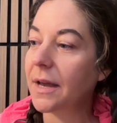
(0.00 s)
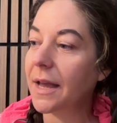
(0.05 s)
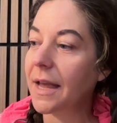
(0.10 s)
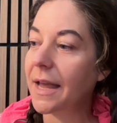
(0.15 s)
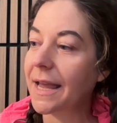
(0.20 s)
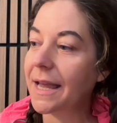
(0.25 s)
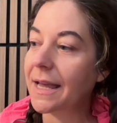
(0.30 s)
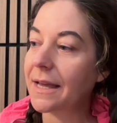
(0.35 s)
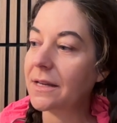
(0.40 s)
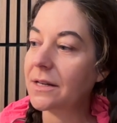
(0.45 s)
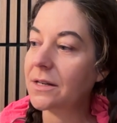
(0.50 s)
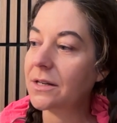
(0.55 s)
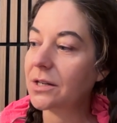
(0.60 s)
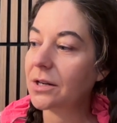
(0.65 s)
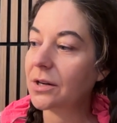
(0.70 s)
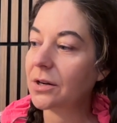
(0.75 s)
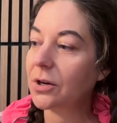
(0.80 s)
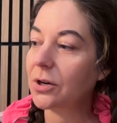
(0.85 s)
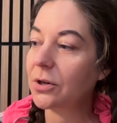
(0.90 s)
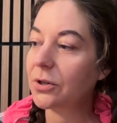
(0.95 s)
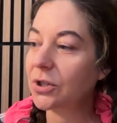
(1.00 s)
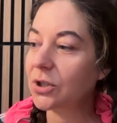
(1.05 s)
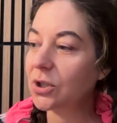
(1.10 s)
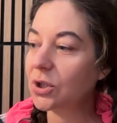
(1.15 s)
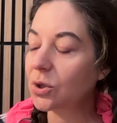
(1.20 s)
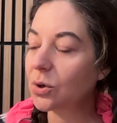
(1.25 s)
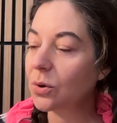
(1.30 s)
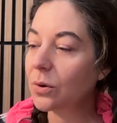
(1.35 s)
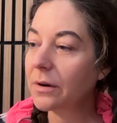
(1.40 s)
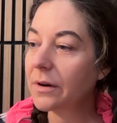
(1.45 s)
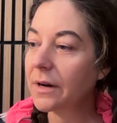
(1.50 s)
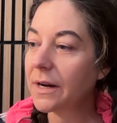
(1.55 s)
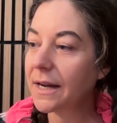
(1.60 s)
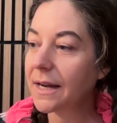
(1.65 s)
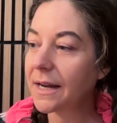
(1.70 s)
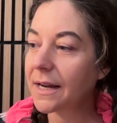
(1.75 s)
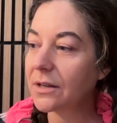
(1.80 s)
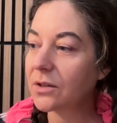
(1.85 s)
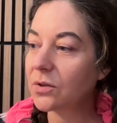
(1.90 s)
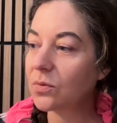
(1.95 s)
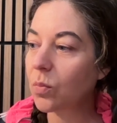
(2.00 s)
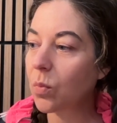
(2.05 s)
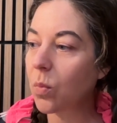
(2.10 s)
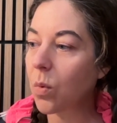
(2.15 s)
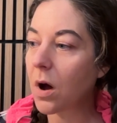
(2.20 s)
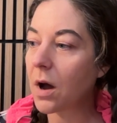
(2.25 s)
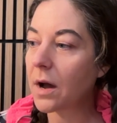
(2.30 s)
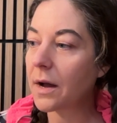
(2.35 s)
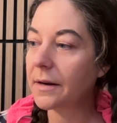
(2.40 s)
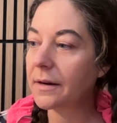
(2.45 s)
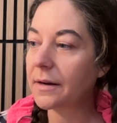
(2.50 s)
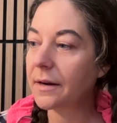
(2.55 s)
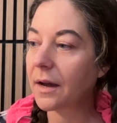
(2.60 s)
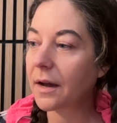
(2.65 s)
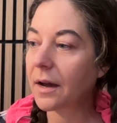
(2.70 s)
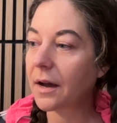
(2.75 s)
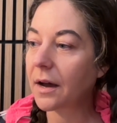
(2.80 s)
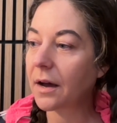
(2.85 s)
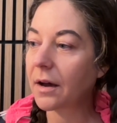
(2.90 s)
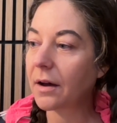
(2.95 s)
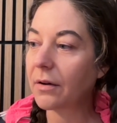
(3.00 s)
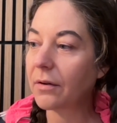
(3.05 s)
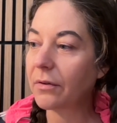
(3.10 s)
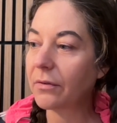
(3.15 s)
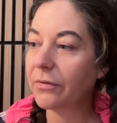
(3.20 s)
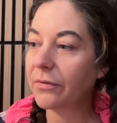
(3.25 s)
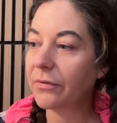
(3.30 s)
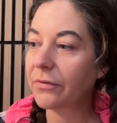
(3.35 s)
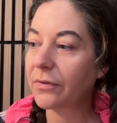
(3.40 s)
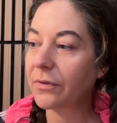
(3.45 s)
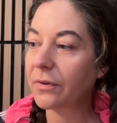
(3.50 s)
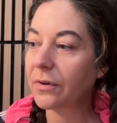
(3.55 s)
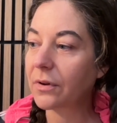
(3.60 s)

And her story is one of